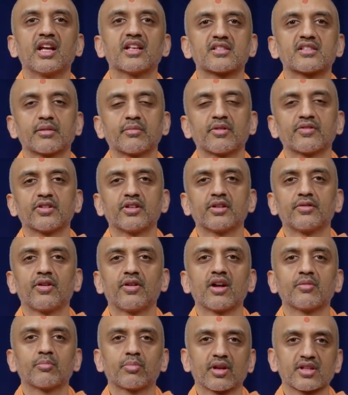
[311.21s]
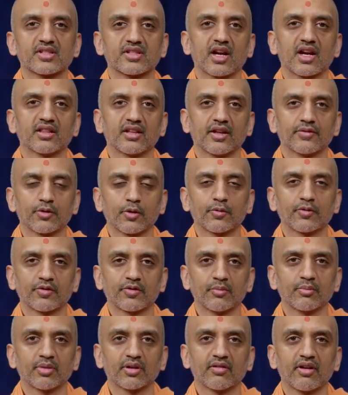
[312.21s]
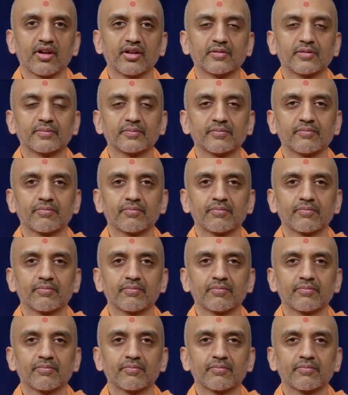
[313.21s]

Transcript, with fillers: had some of the divine prasad left over from Bhagwan.